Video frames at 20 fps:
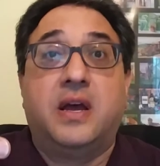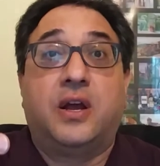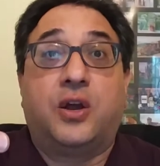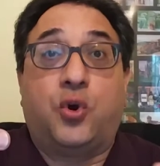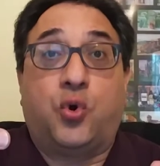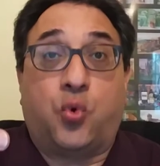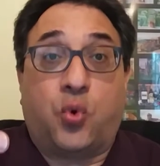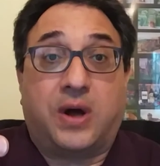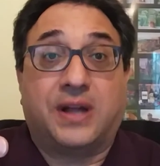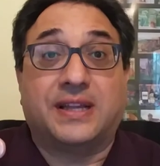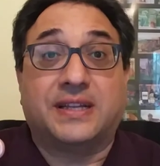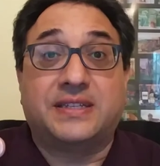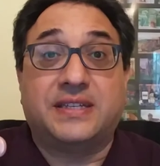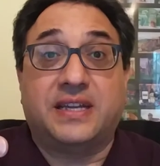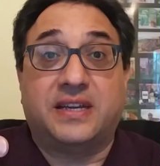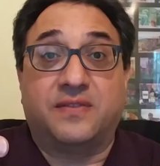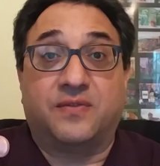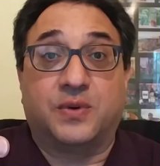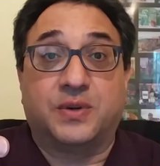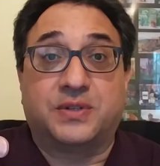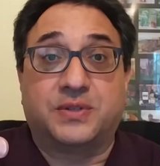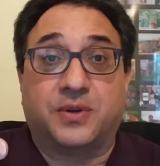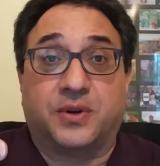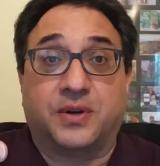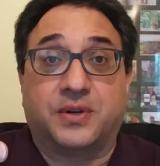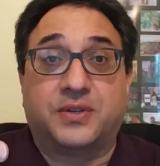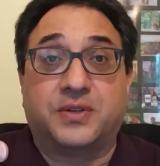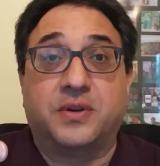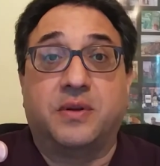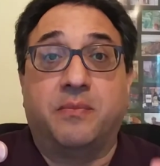Qualitative
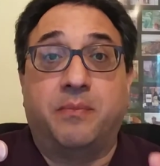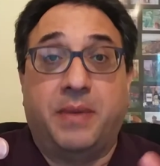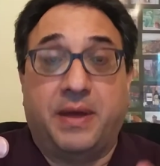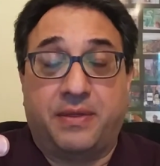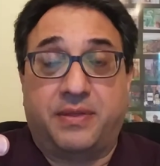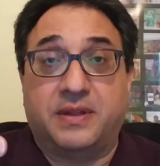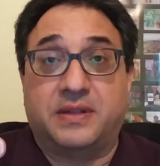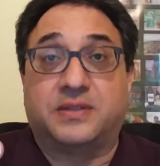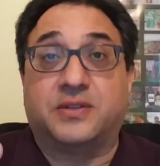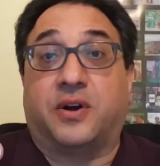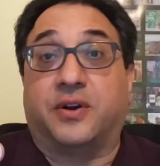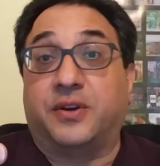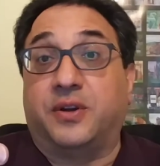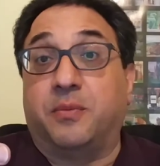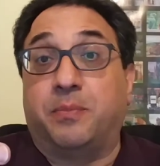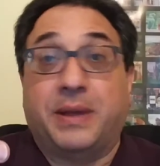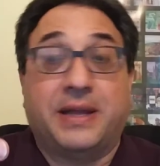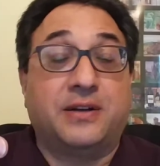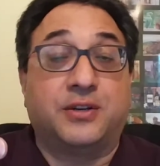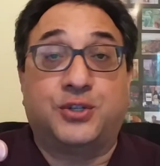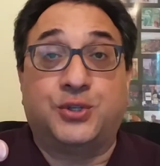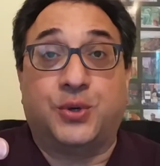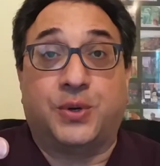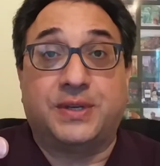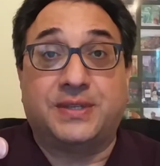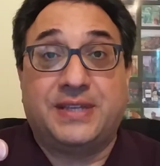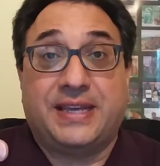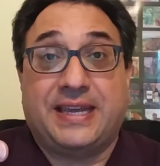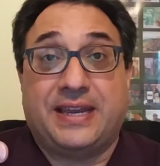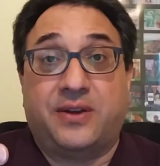research methods are your better
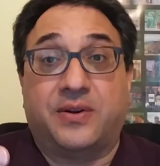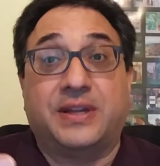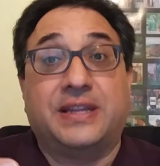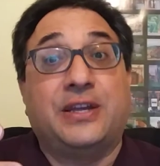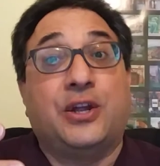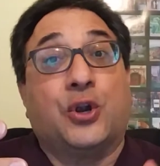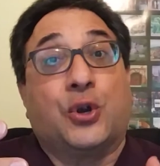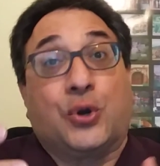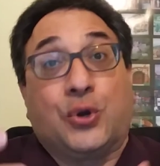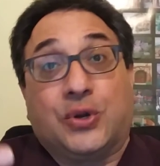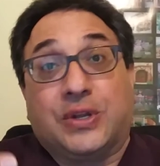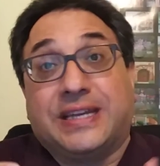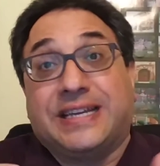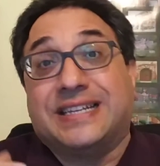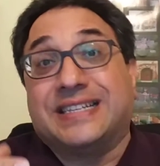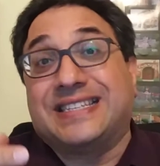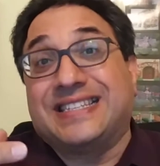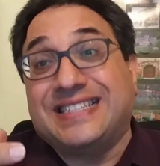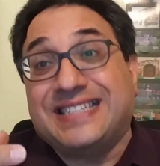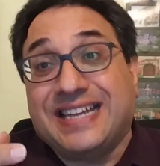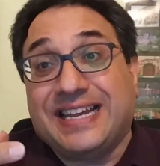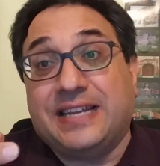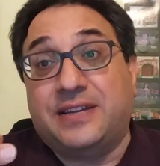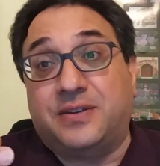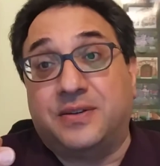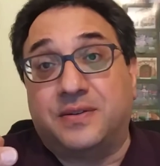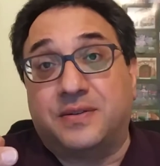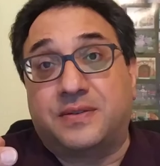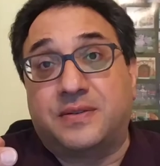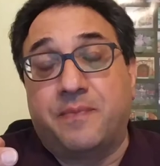choice here in the earliest
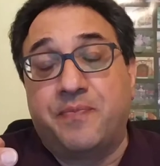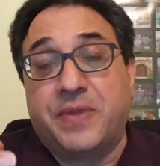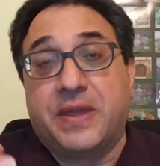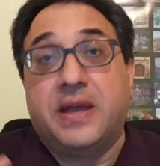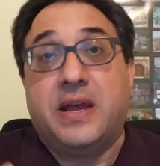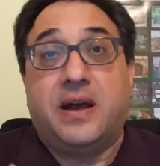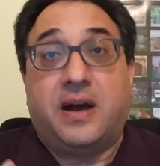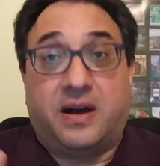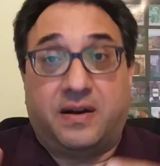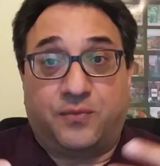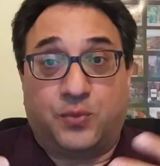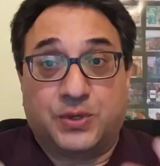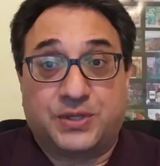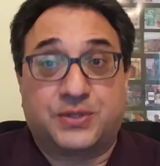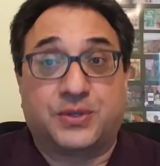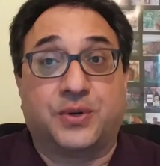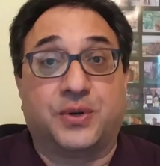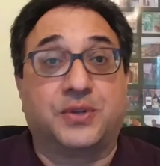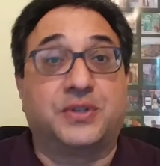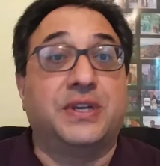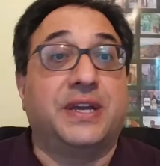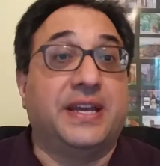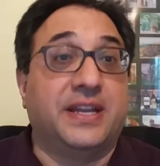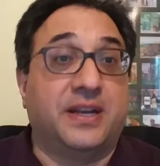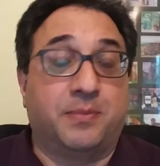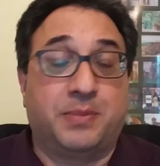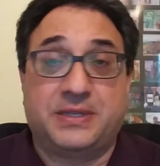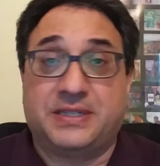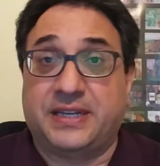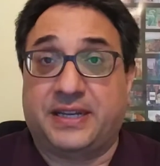stages of research in
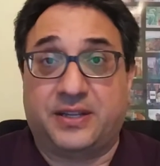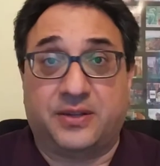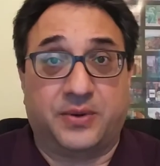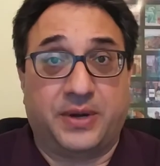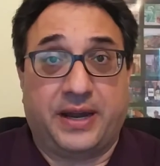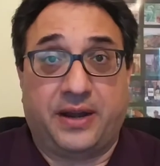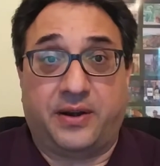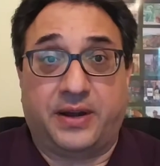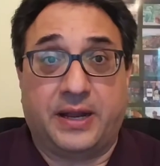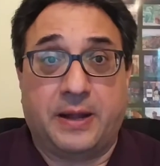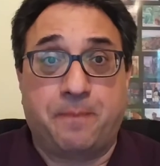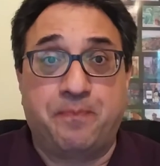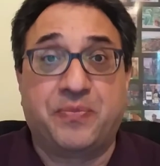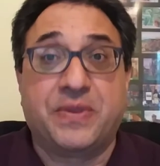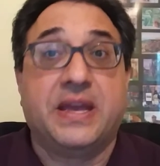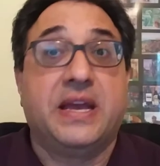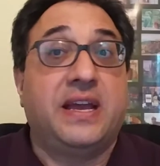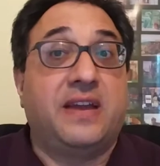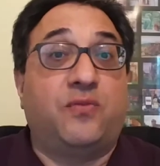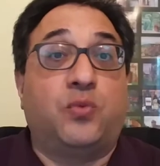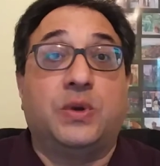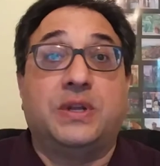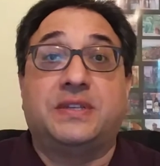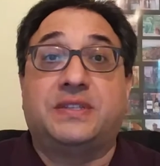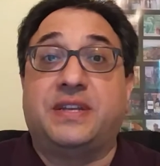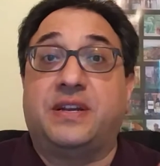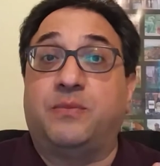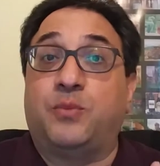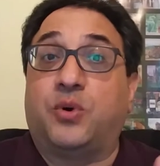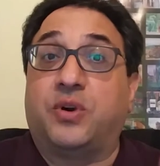a particular area. If one is
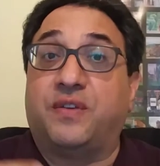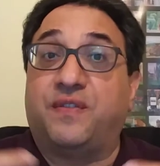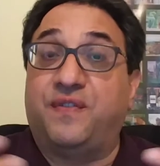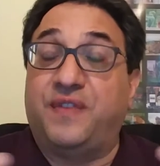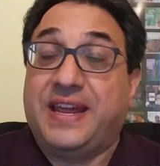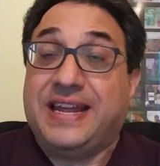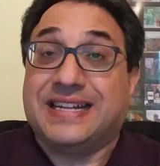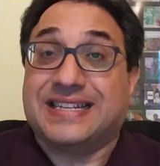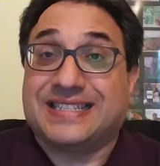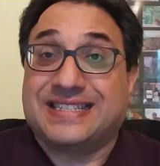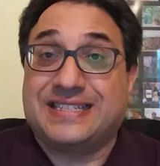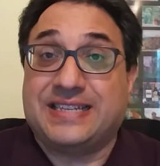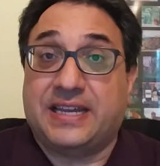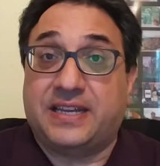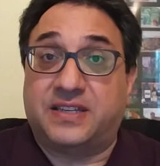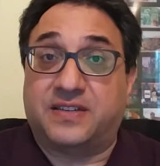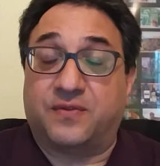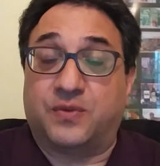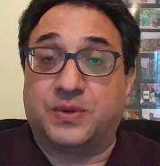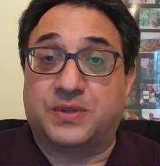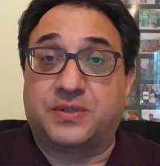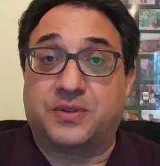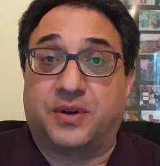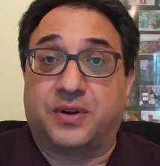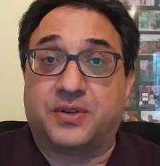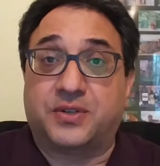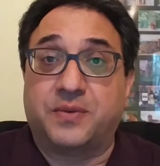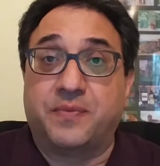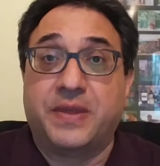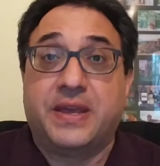in a more advanced stage of
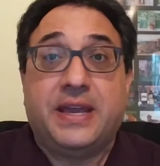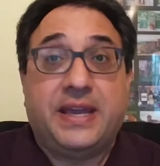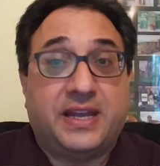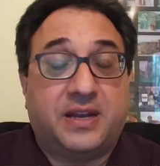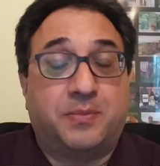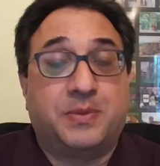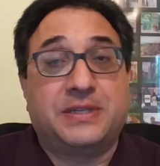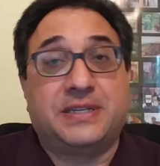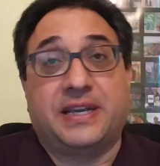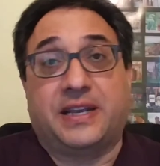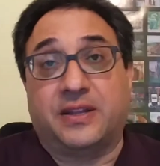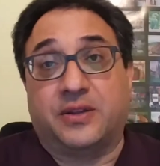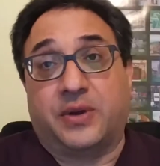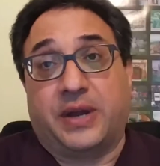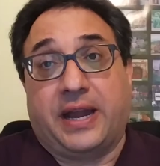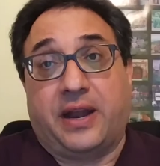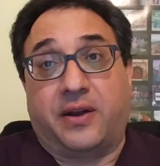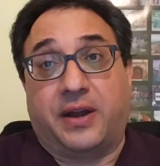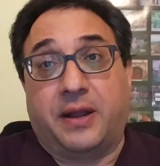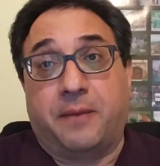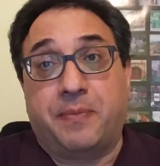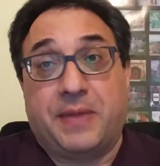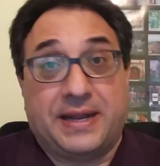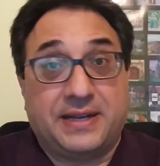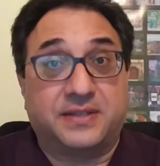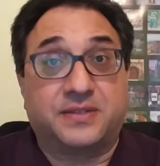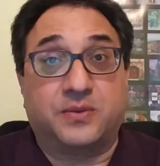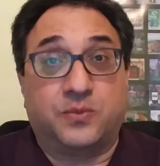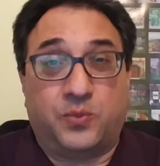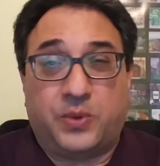research in a particular area, that
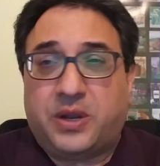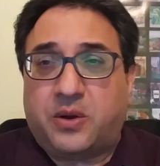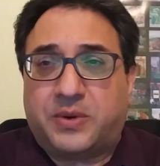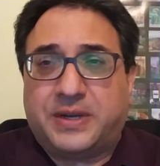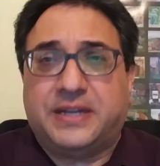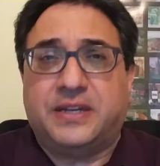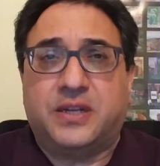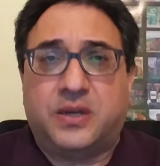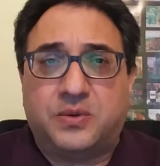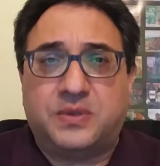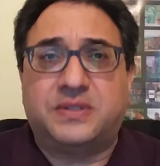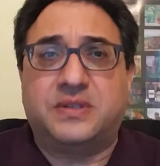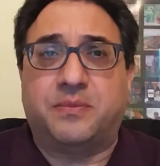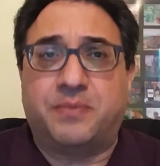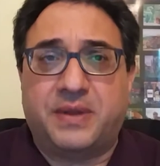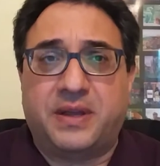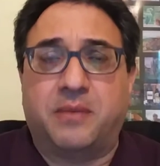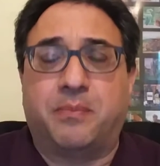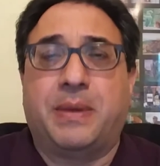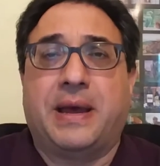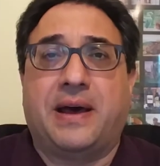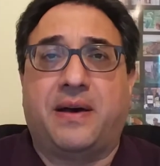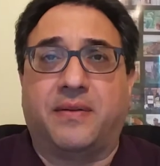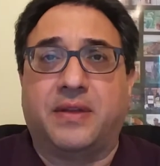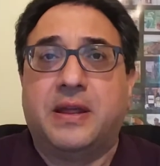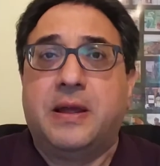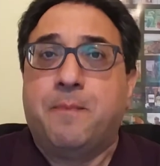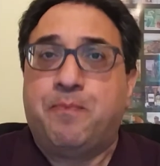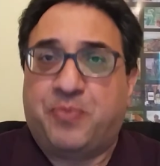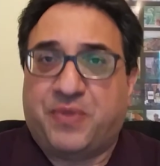is, we already know something
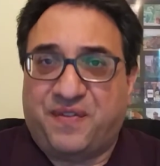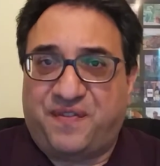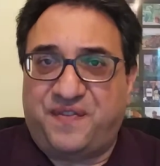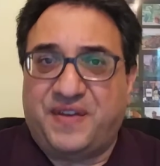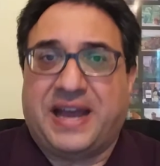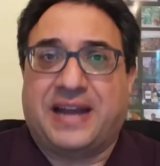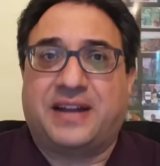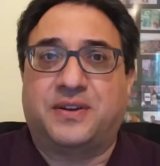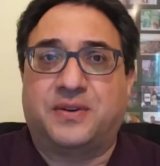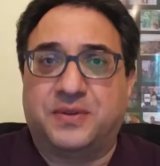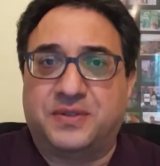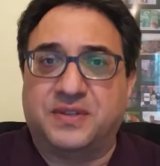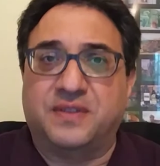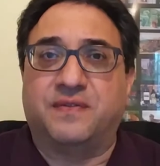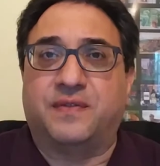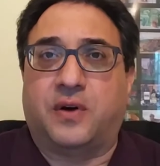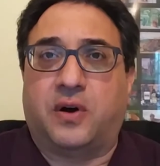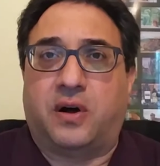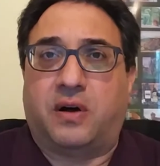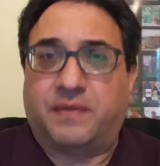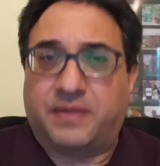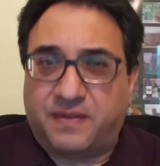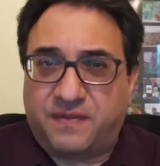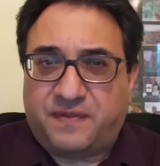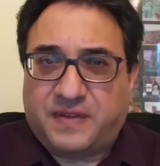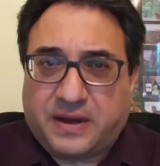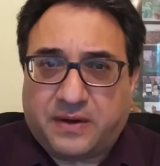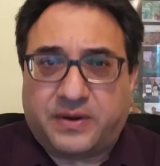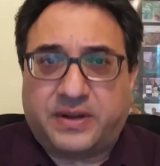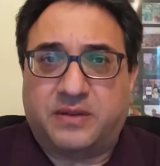about the factors involved, the
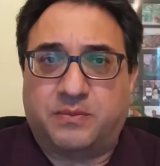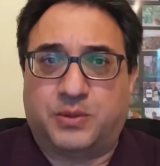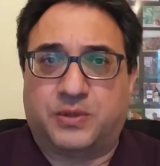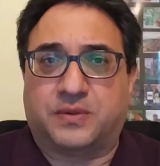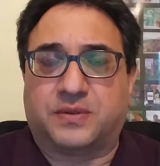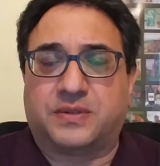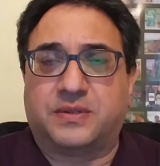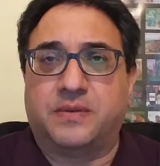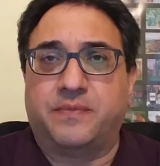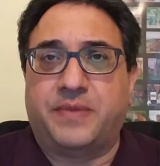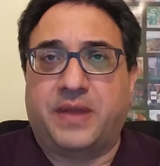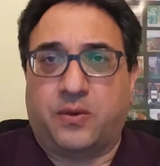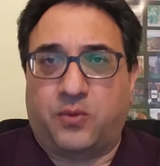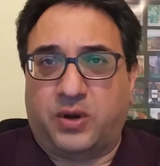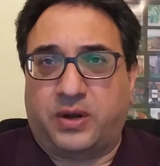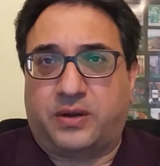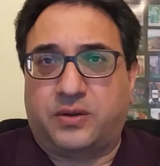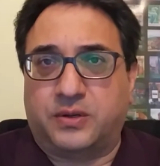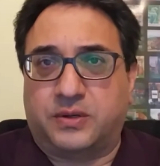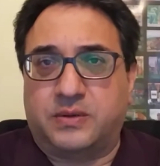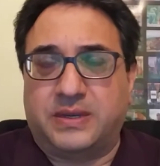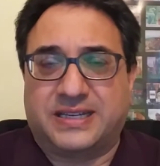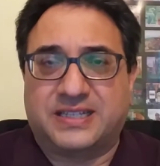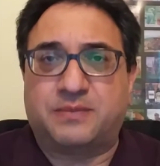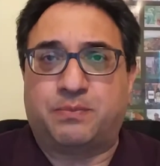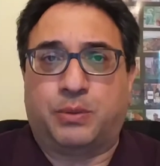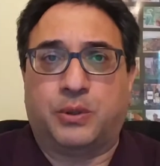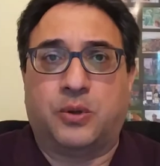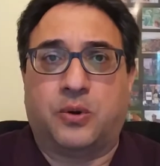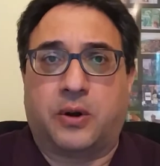variables that we could
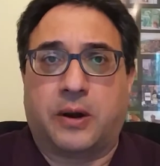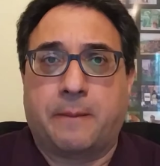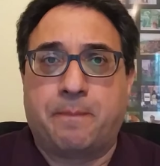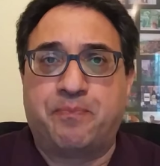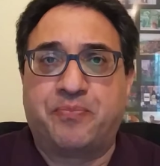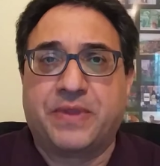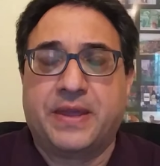explore.